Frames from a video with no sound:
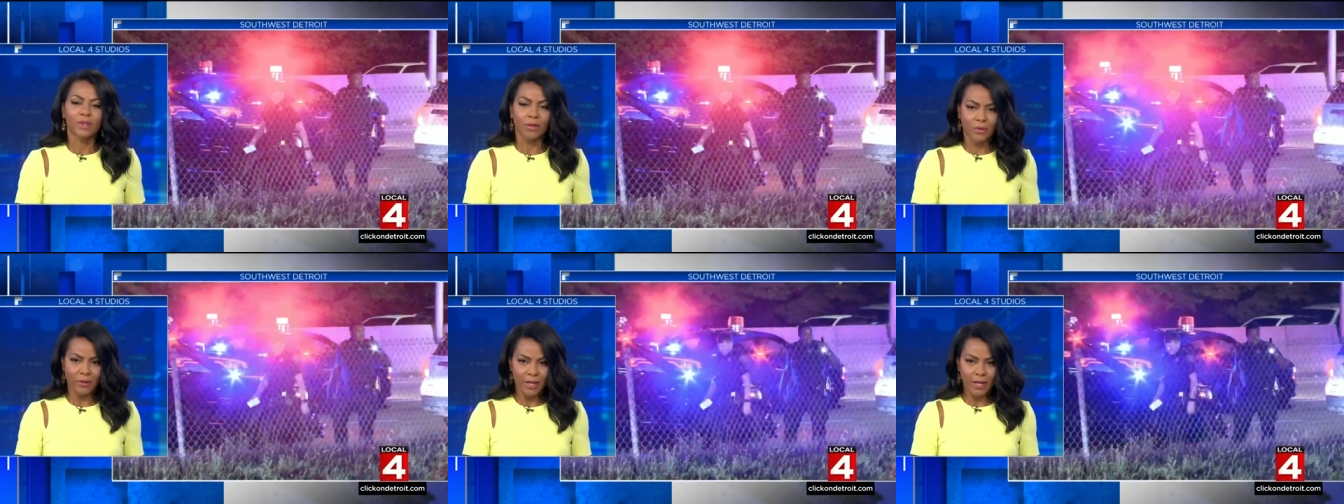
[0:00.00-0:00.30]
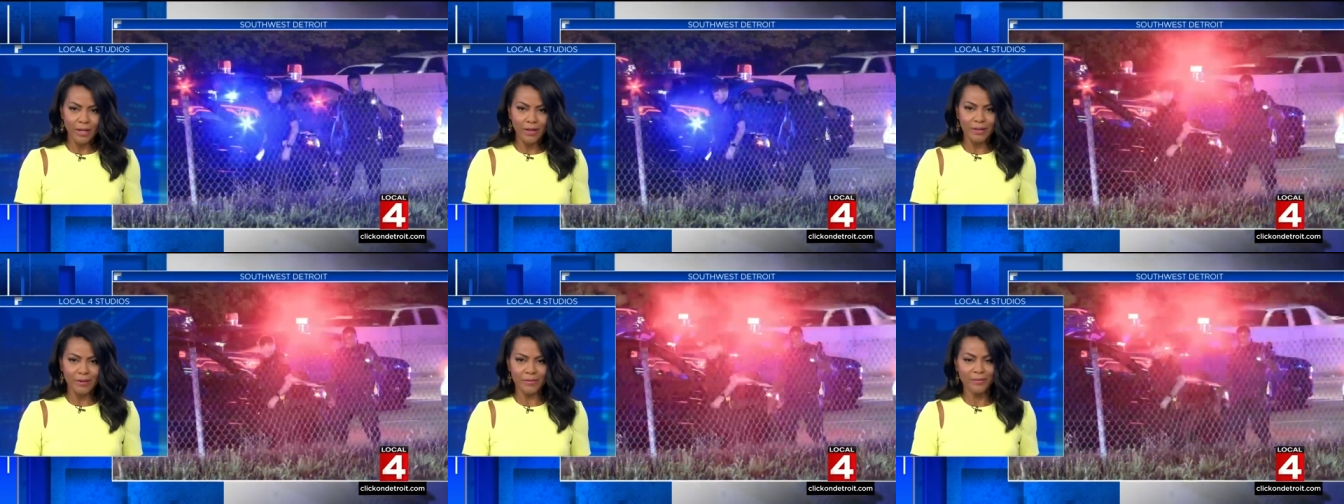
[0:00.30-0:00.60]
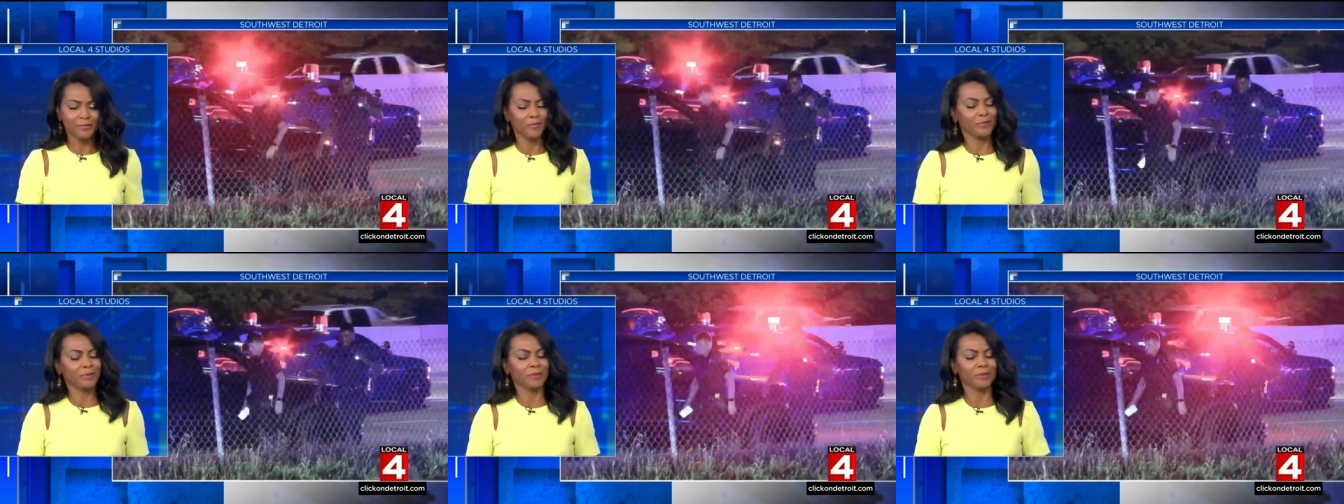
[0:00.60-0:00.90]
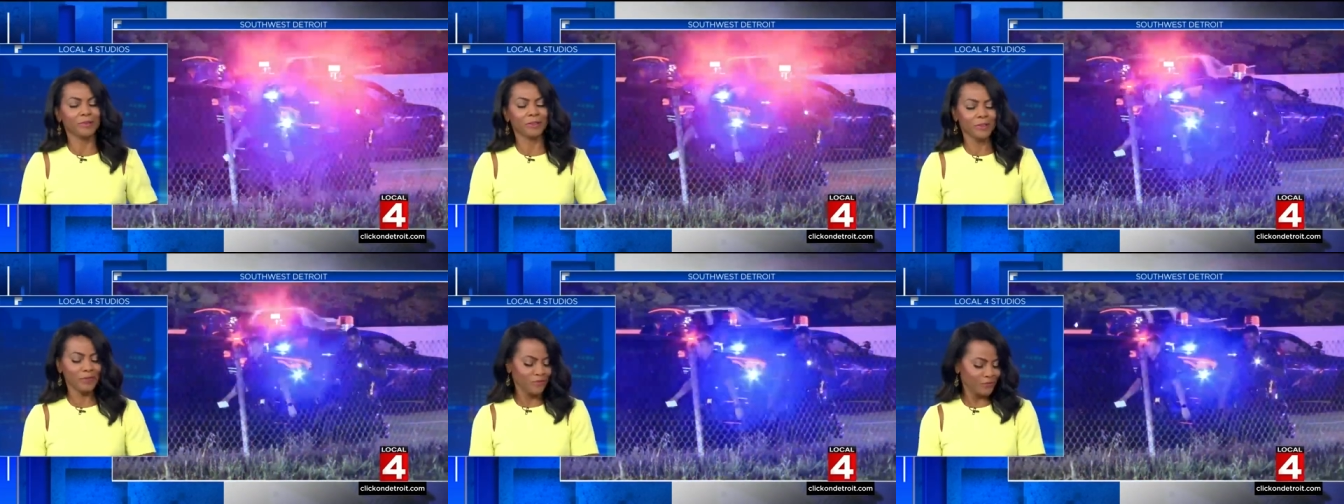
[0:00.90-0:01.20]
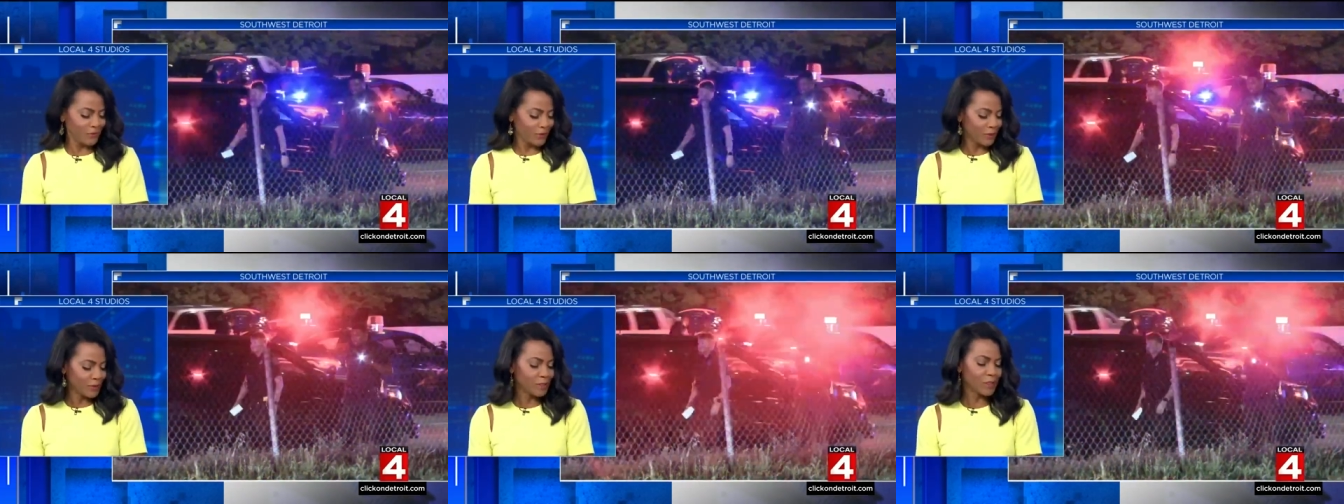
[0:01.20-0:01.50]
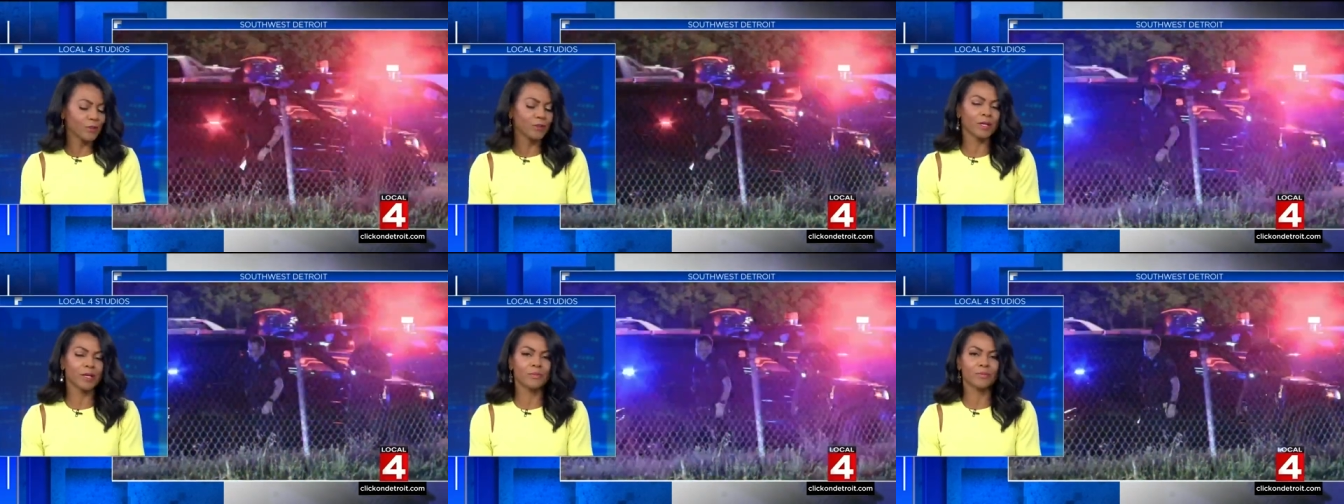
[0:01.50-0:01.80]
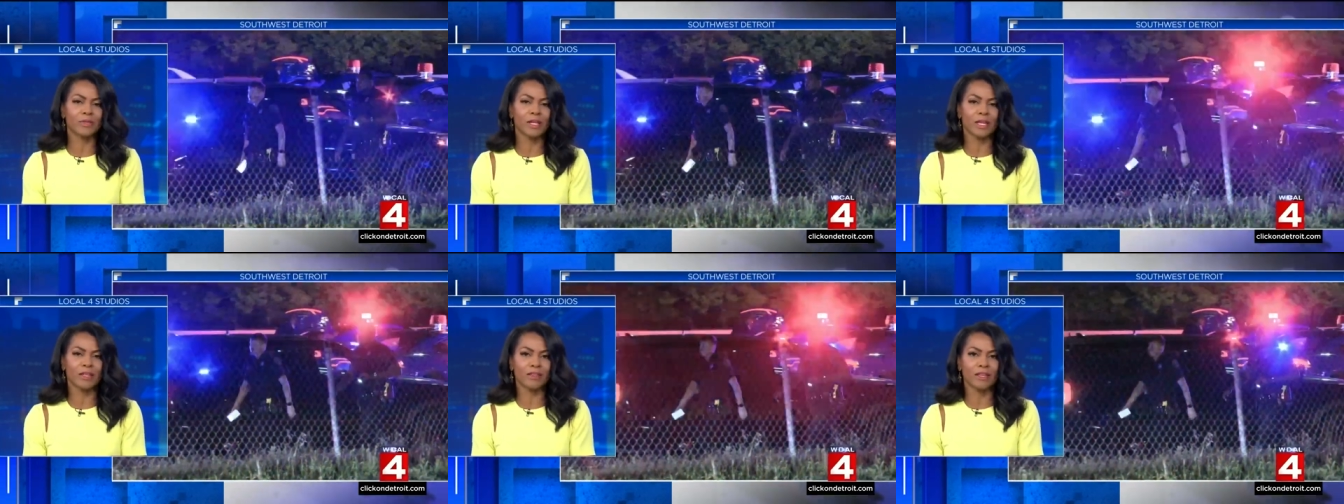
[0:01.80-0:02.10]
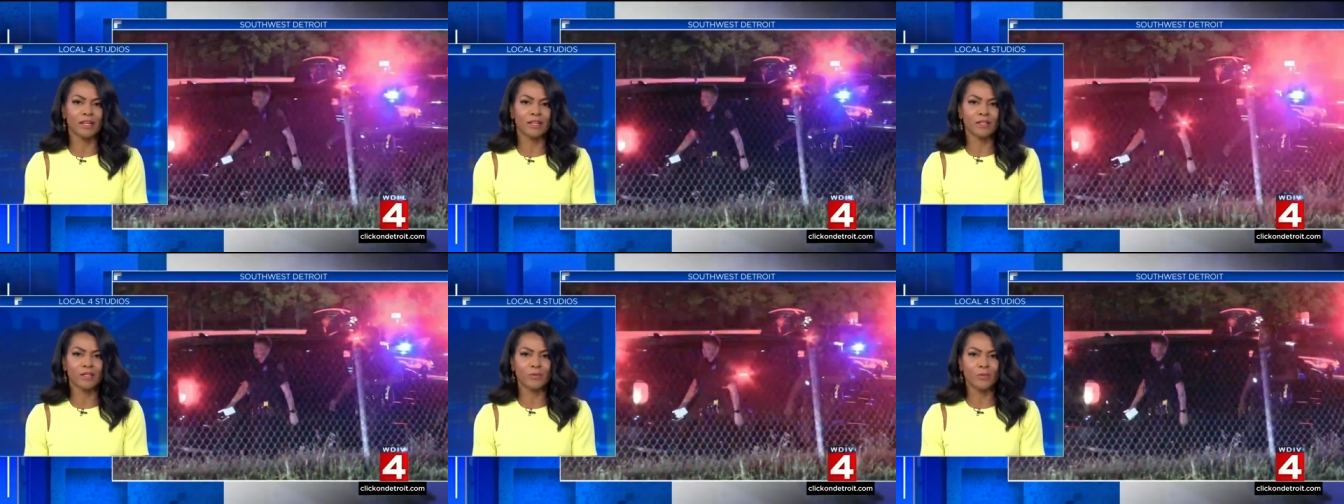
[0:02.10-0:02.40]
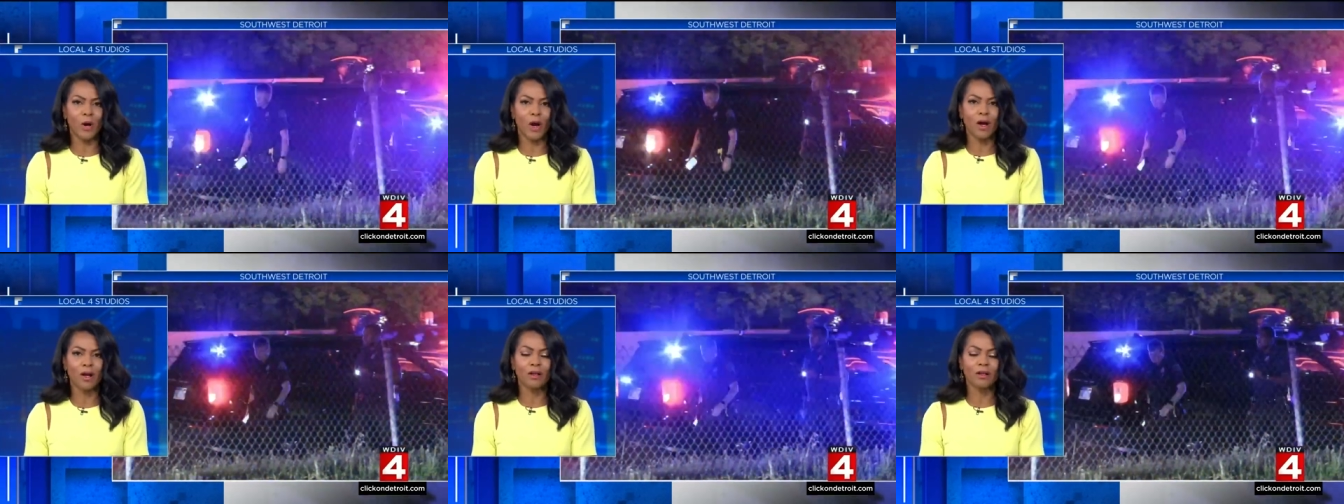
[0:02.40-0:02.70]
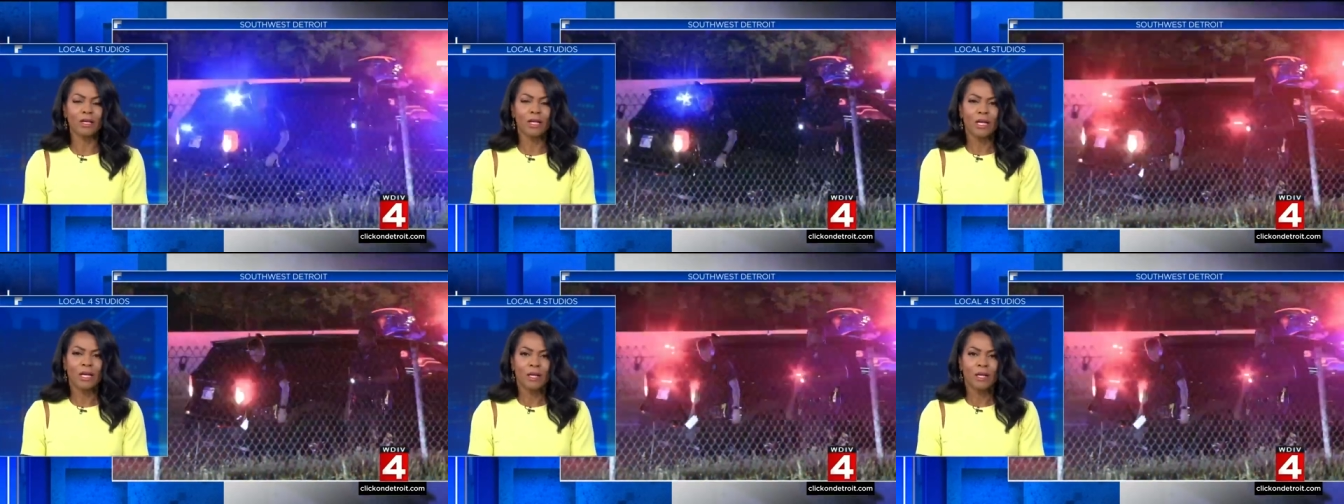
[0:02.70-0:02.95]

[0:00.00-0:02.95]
Okay, we're looking forward to your update. Thank you, Paul.